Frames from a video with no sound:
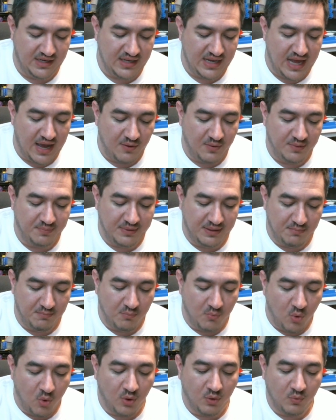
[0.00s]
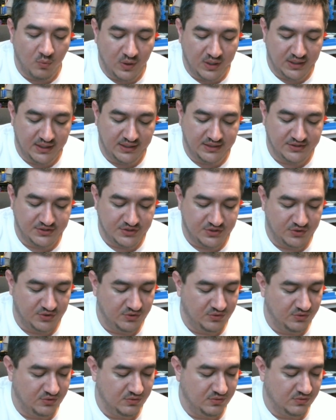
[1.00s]
I would be more willing
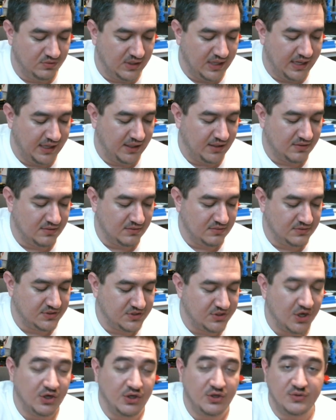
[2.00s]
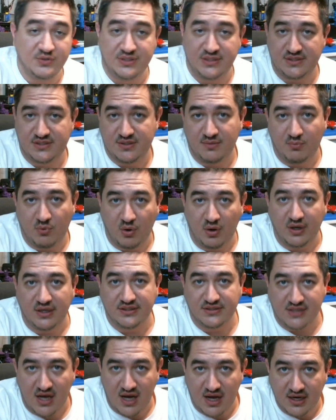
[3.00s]
to like start using some more
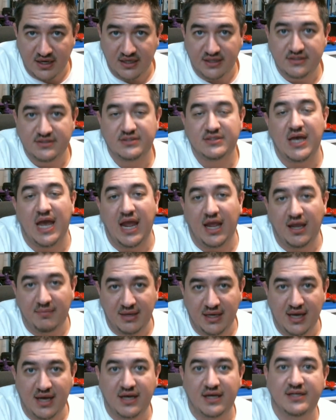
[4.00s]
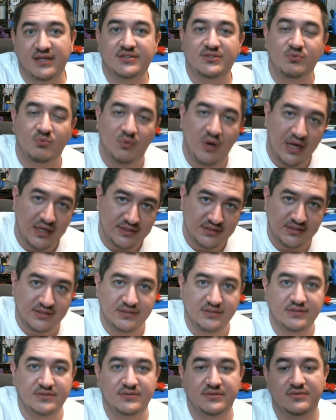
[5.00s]
exotics, ABS,
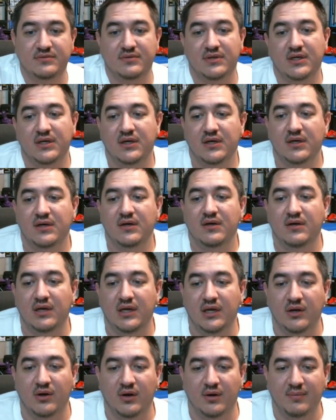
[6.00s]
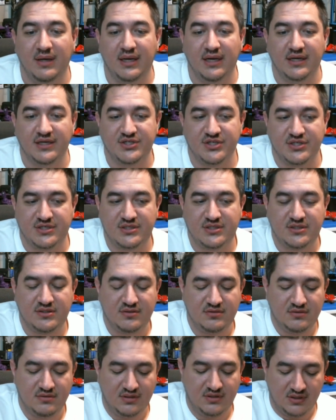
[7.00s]
resin. You know what I mean? It just
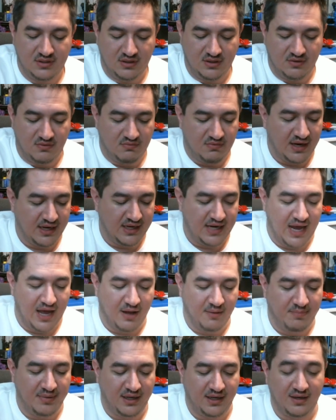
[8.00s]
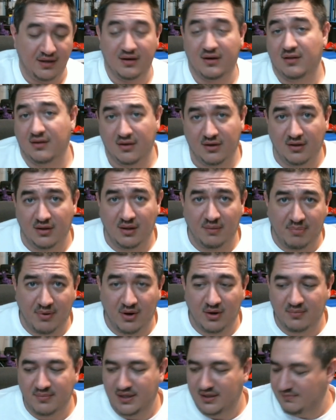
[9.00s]
right now being in a little
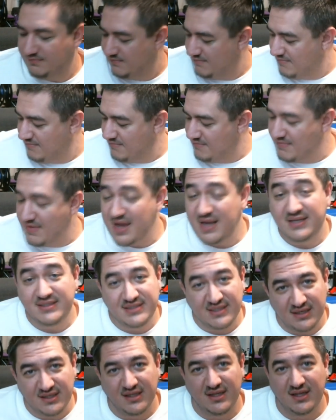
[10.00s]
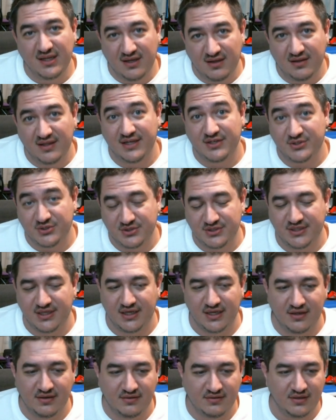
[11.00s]
apartment makes it a little
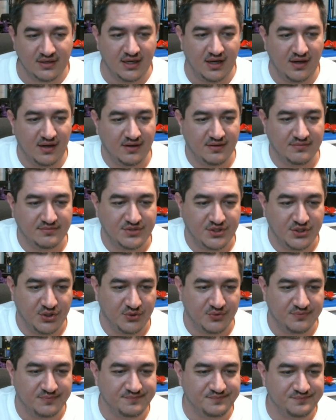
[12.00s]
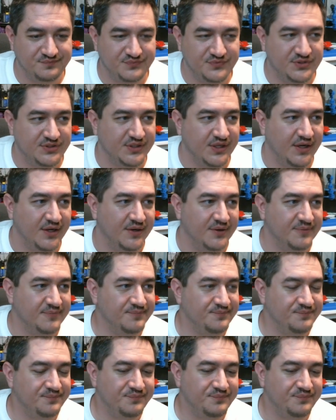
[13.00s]
interesting to do. So,